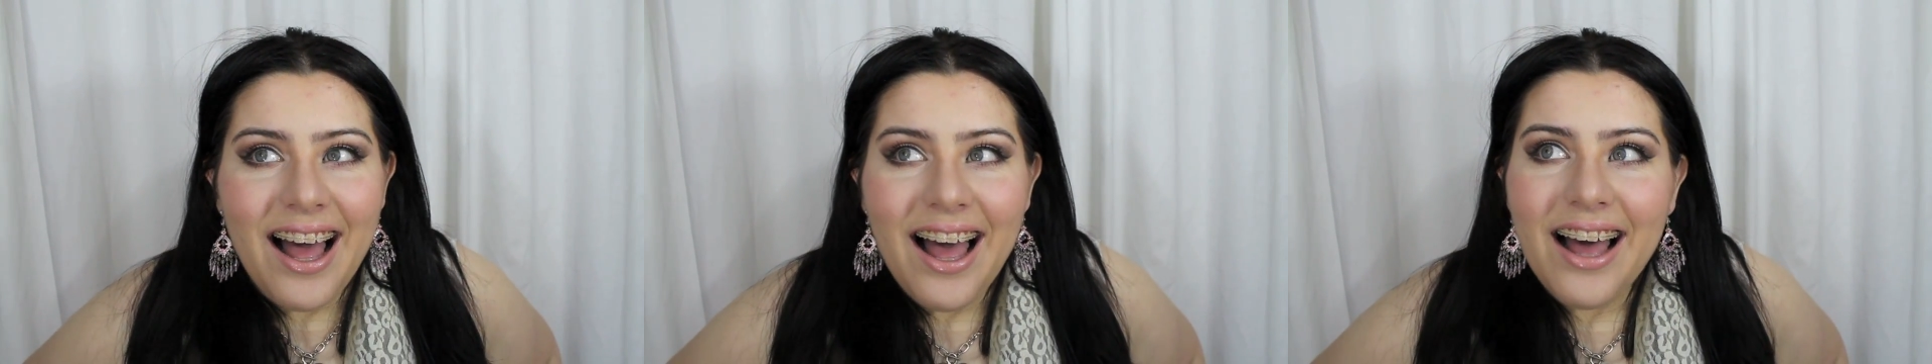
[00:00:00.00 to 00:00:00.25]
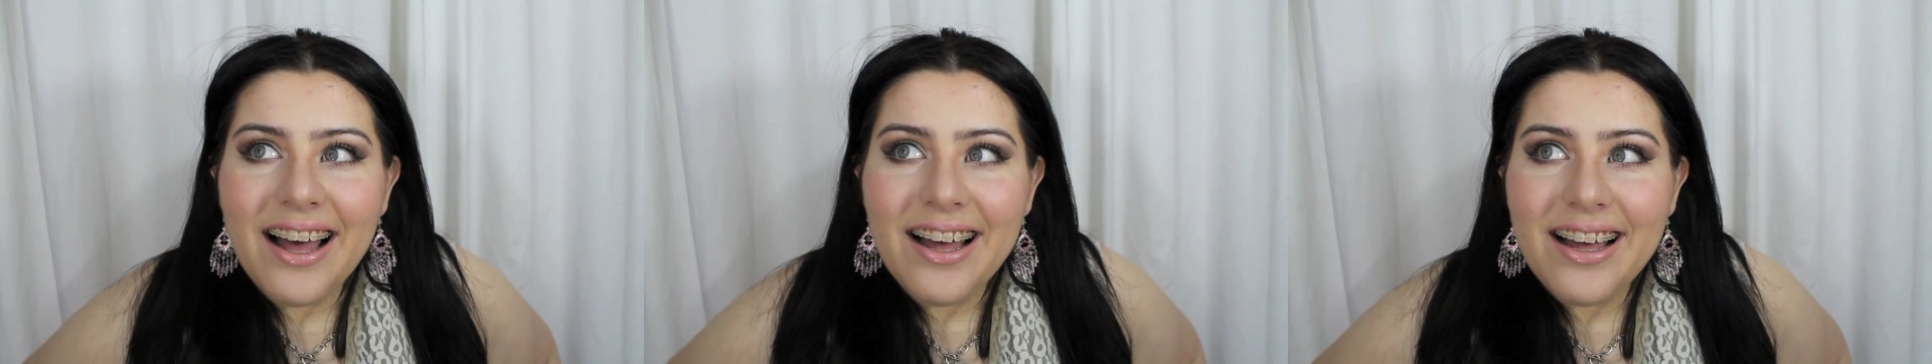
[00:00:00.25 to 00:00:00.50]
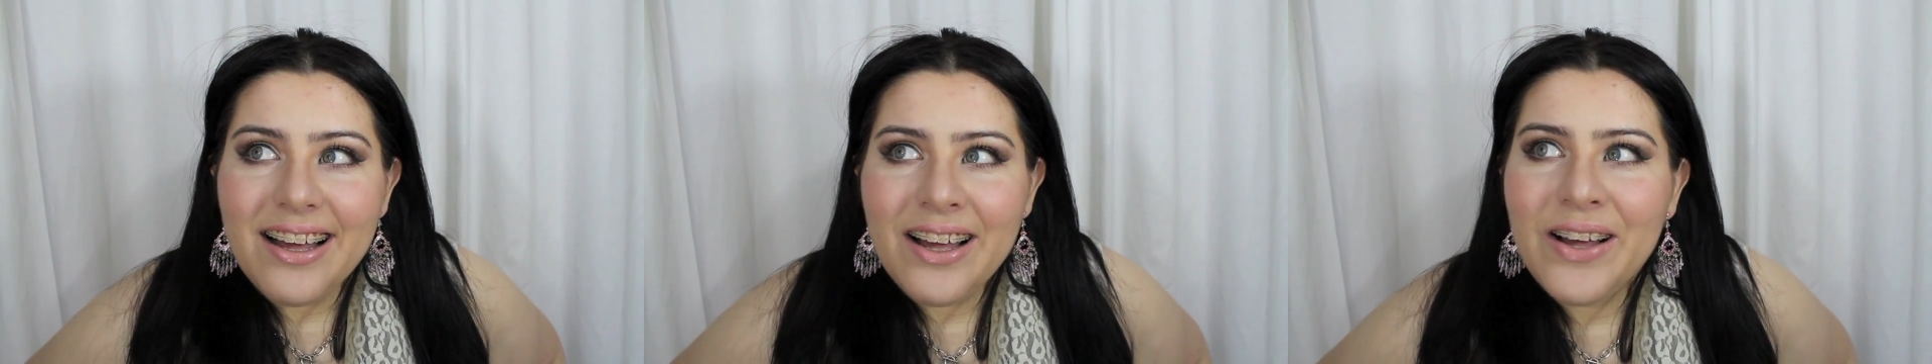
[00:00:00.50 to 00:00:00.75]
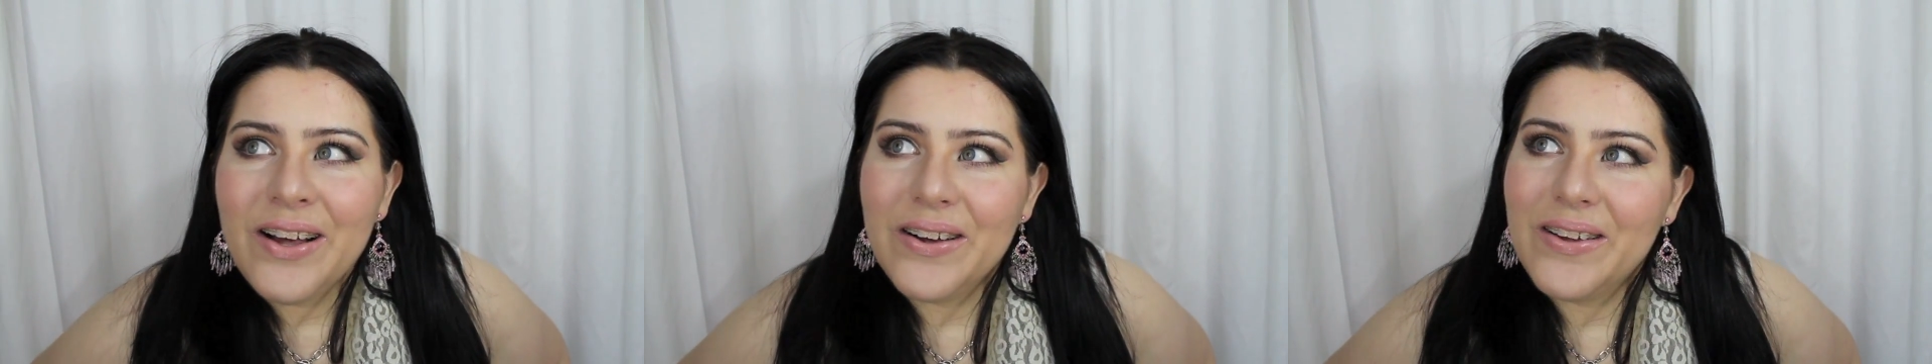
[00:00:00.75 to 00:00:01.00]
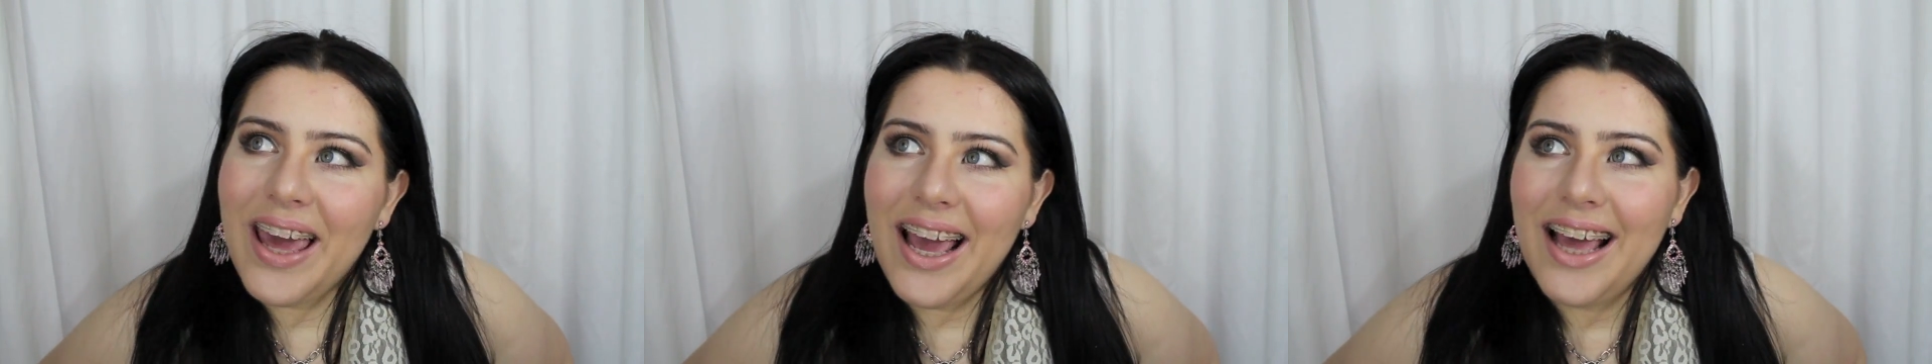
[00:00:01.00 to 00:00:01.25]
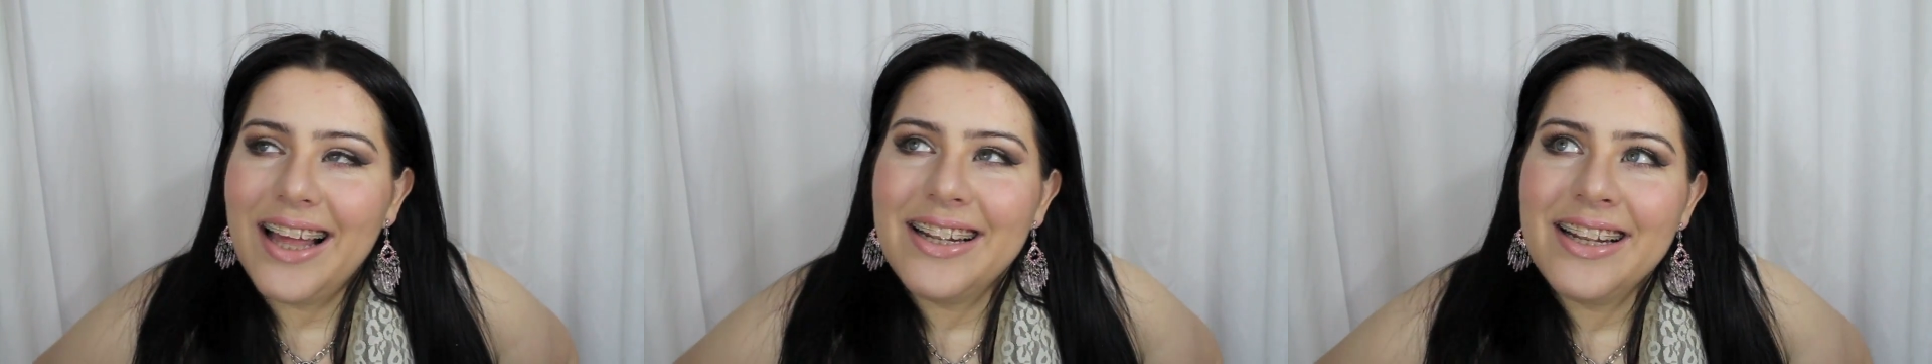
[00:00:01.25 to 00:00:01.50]

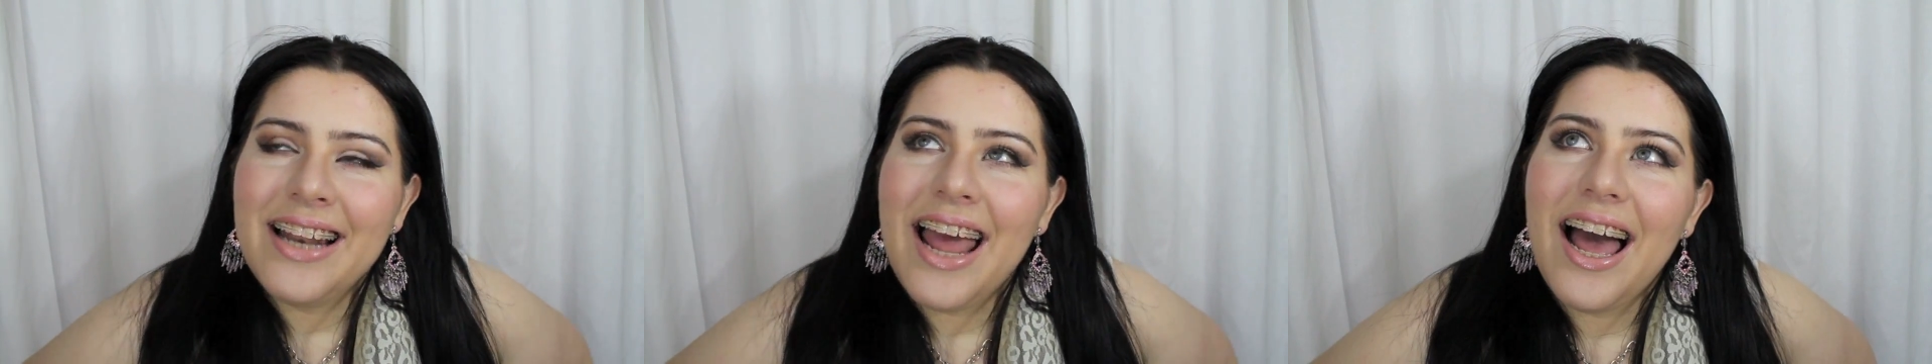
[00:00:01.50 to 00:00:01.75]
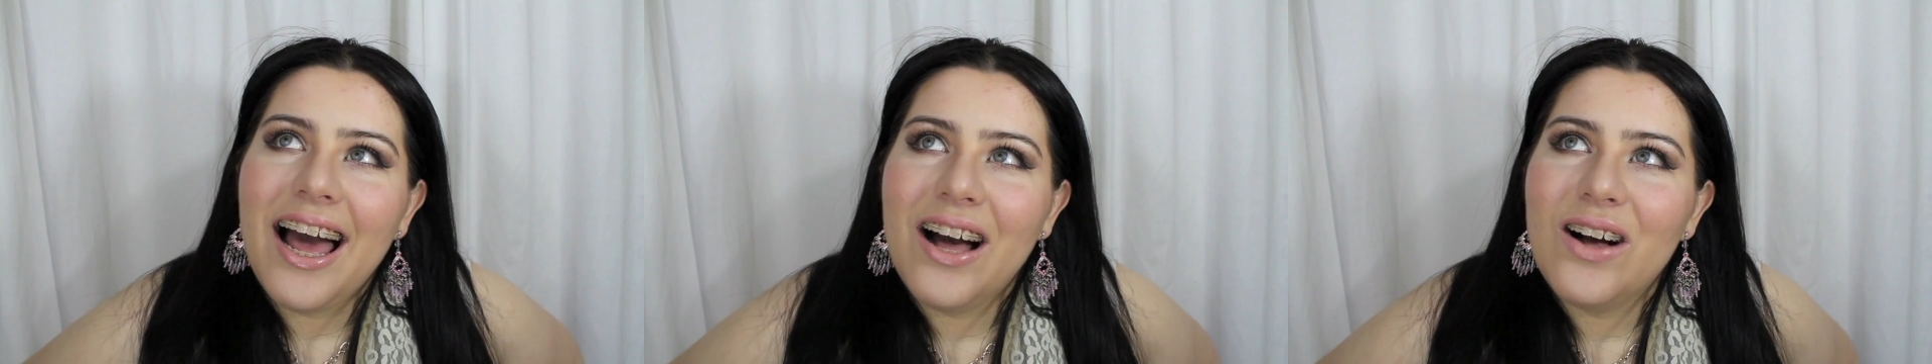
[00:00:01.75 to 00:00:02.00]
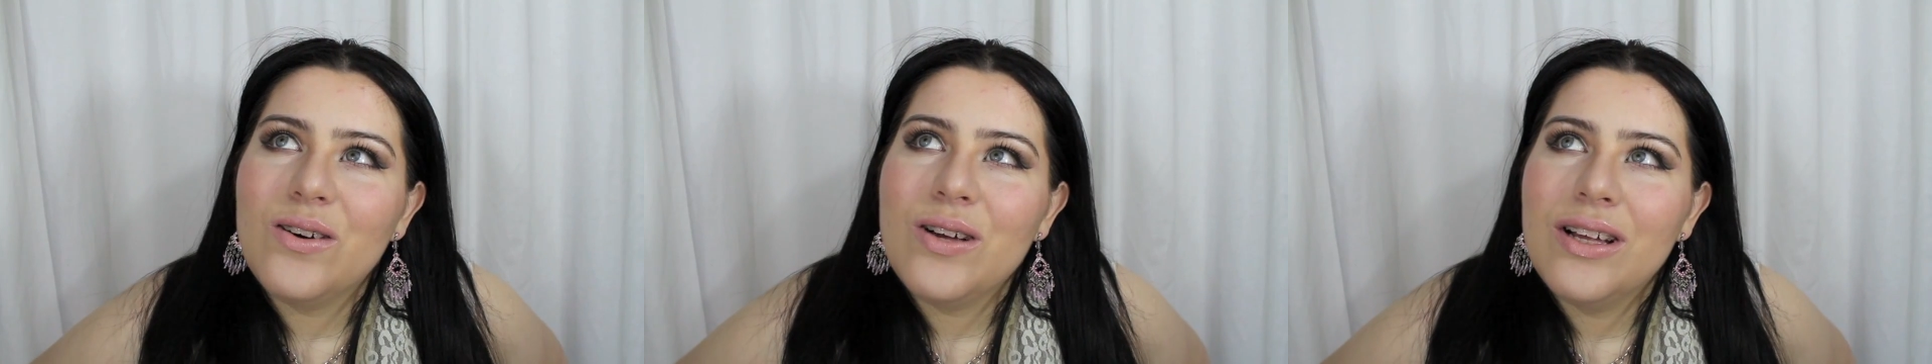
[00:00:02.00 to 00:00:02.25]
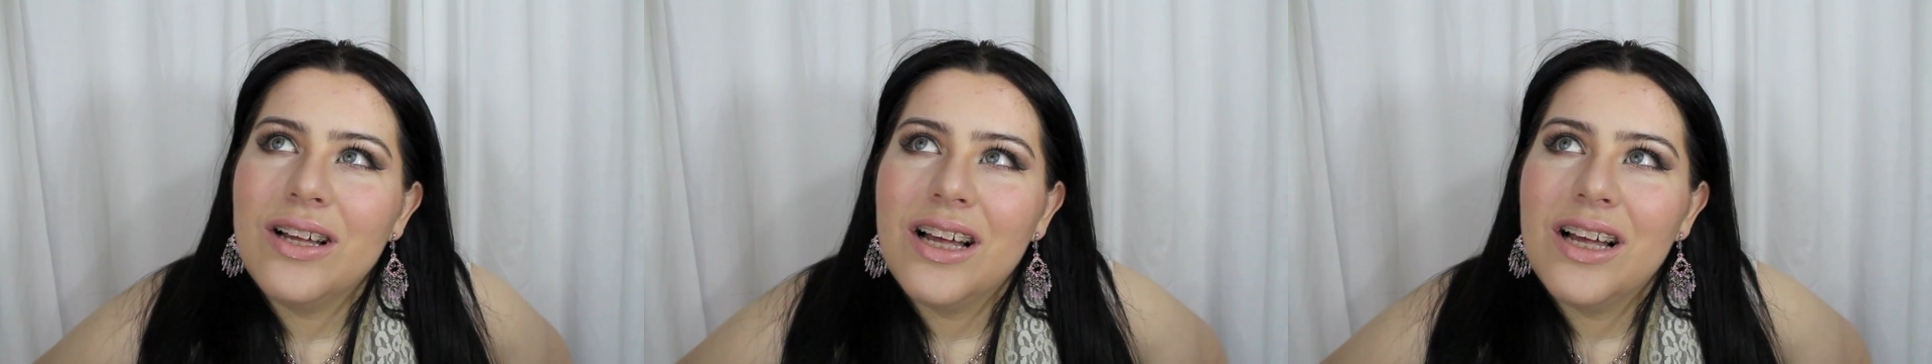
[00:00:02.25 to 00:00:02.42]
Okay, now